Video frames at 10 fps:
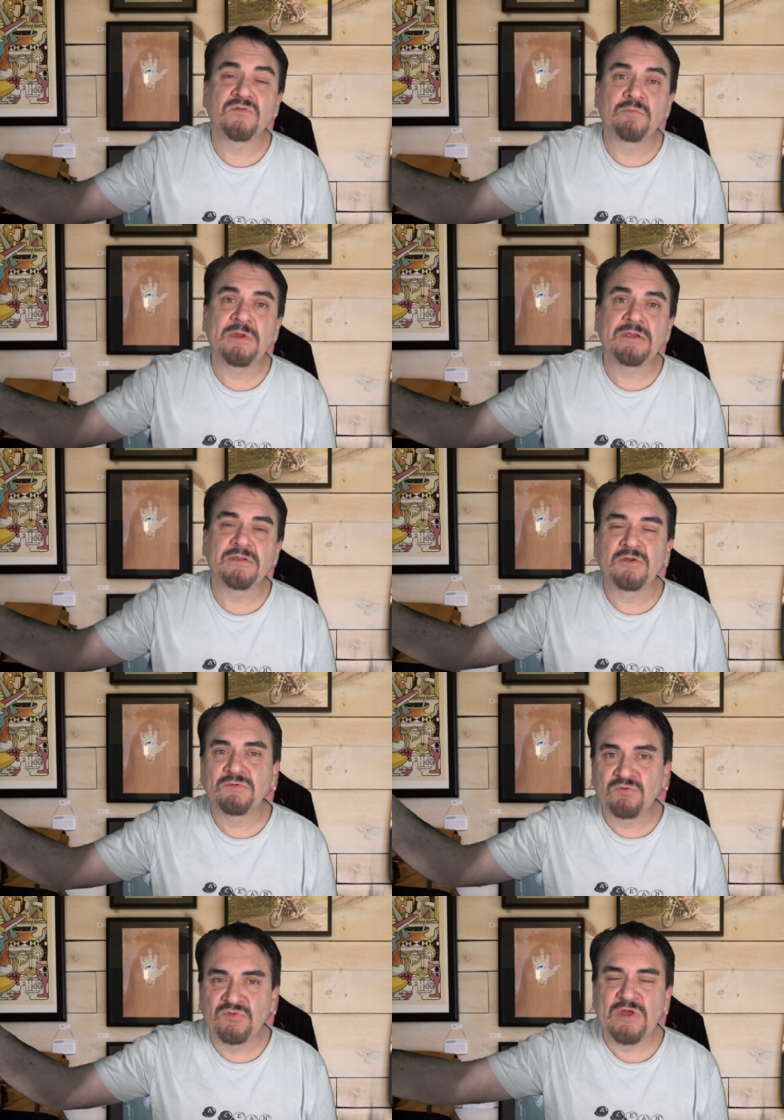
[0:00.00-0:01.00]
So meaning that
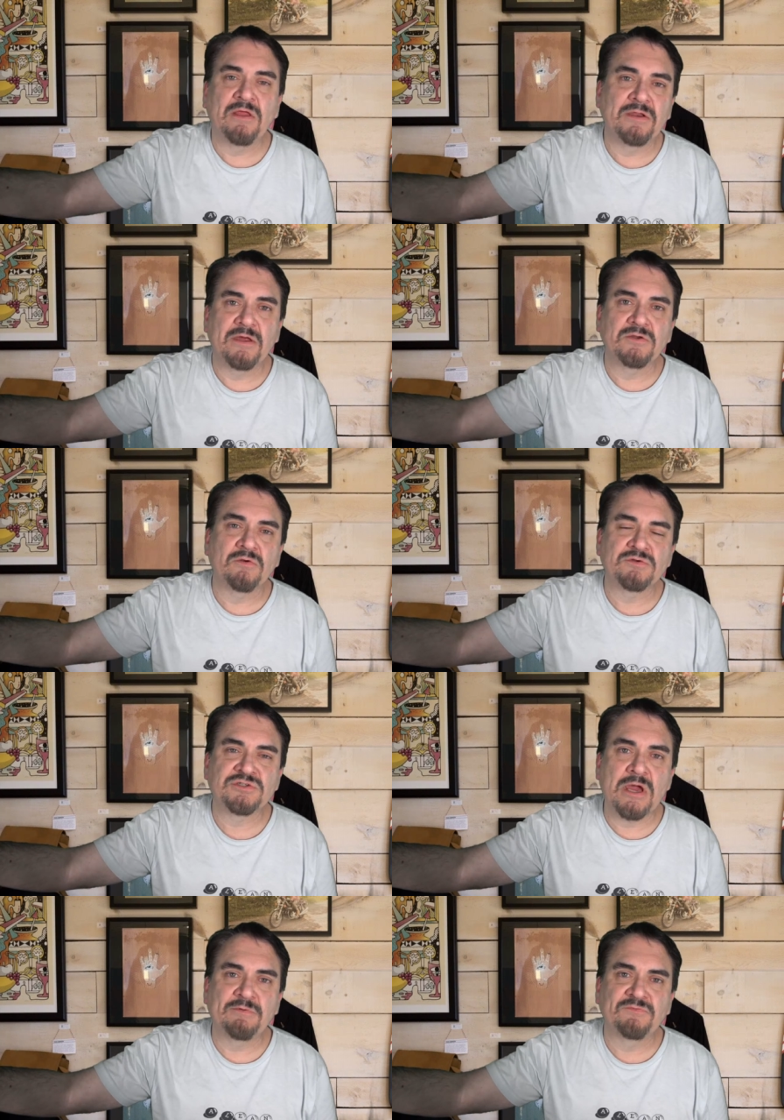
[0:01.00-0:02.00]
if you sell it on your own
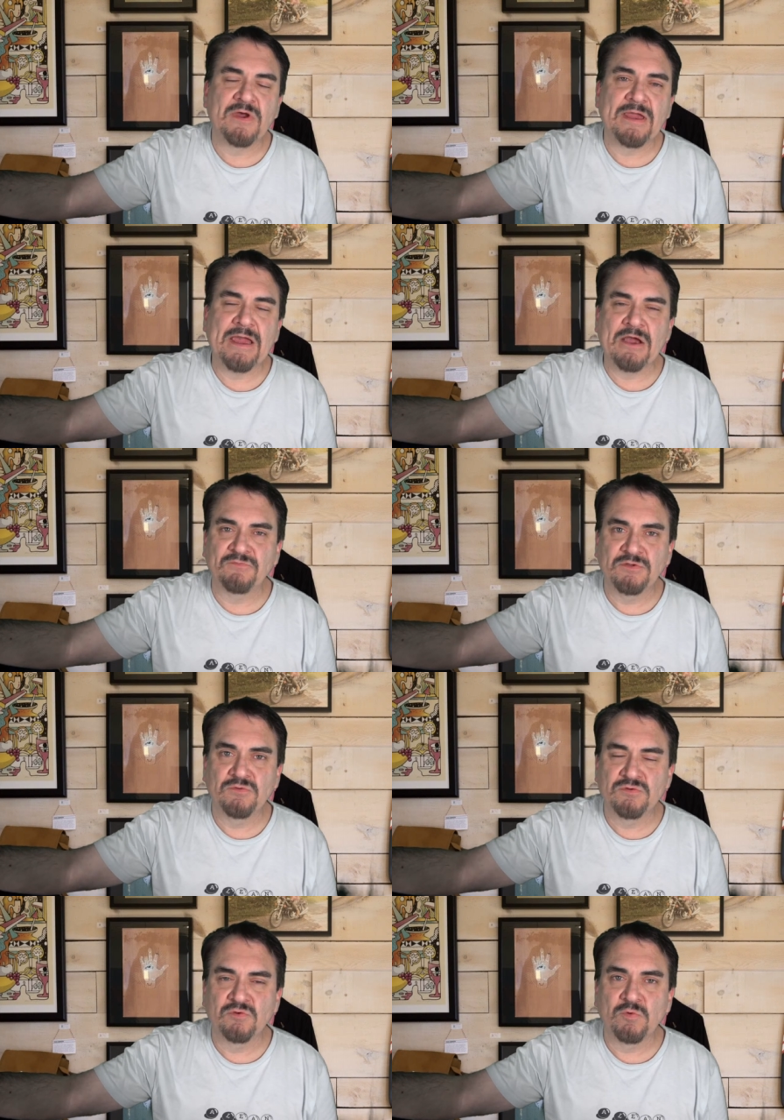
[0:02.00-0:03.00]
Shopify after
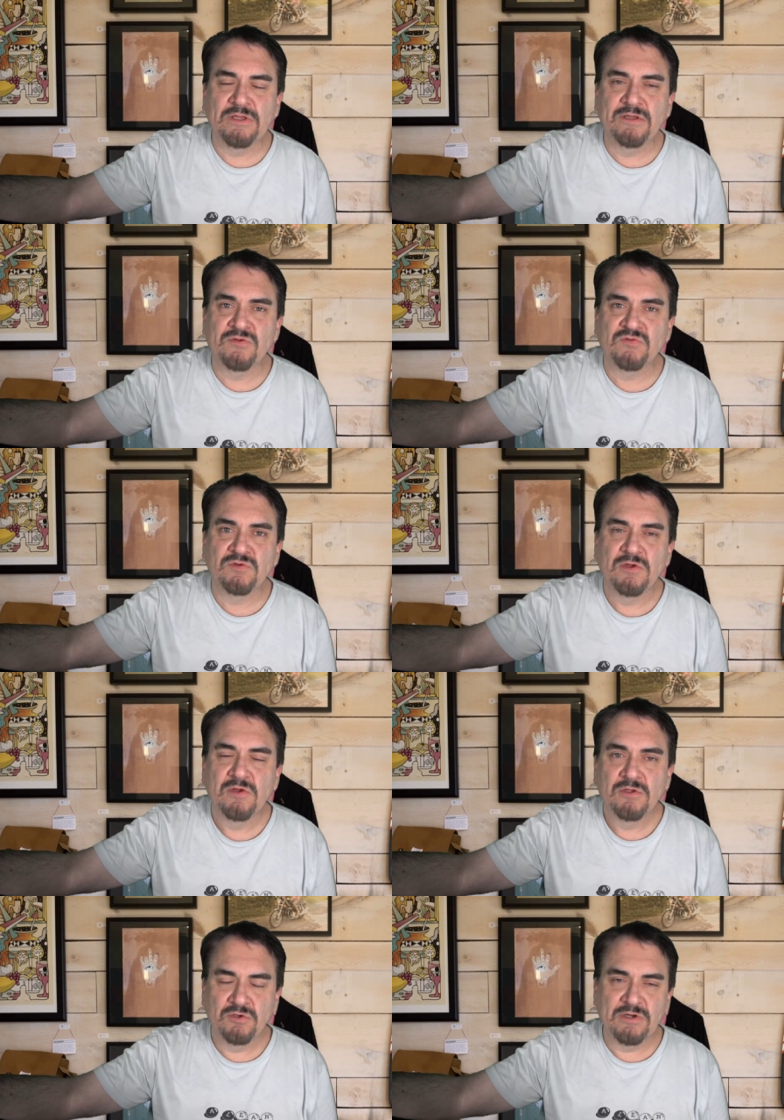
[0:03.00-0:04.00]
you do the relist,
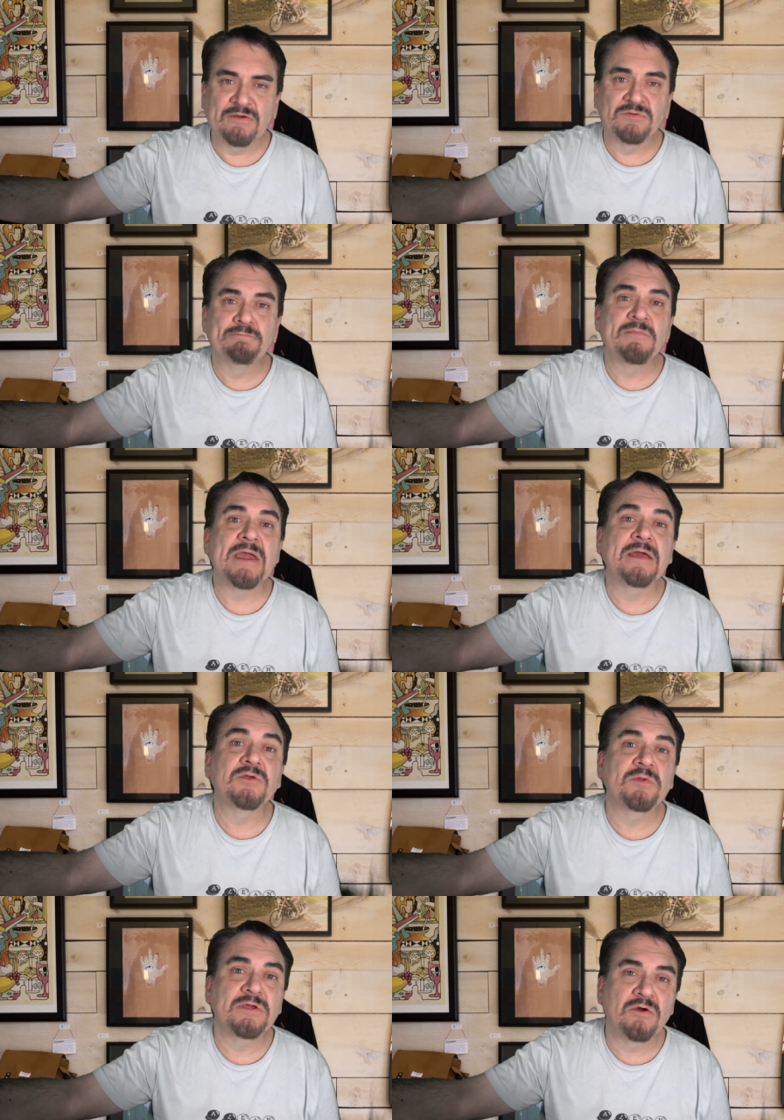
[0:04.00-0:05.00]
you're going to have to
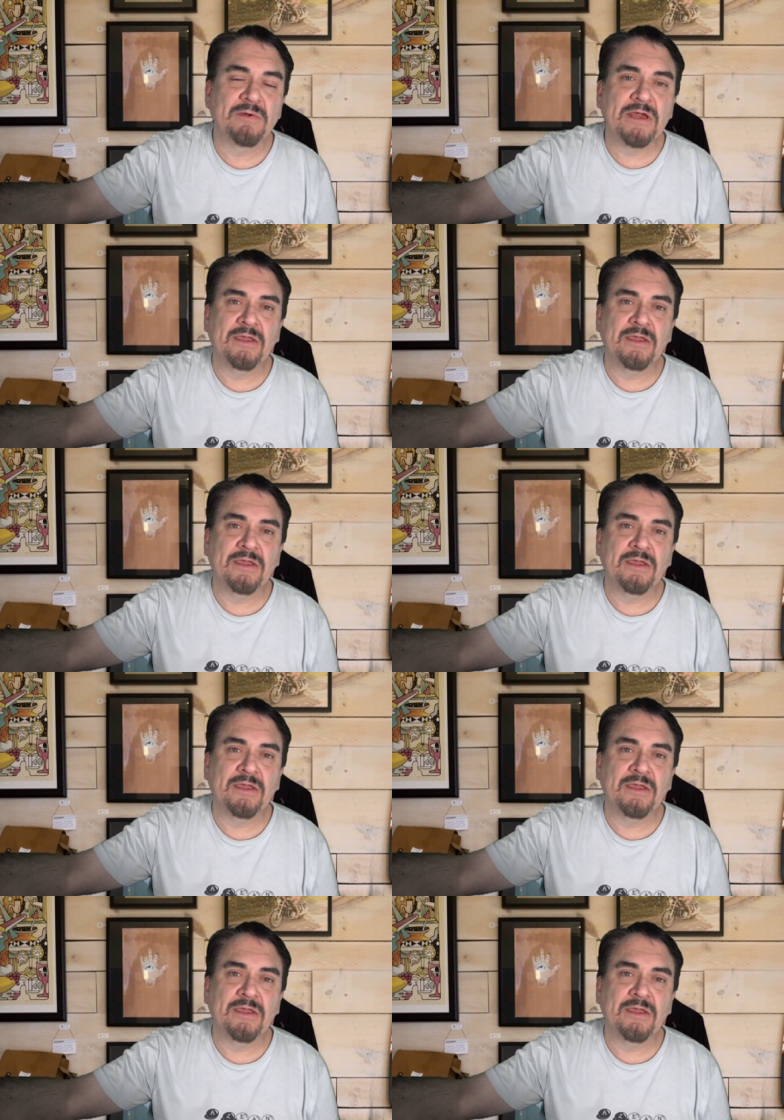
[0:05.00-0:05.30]
manually go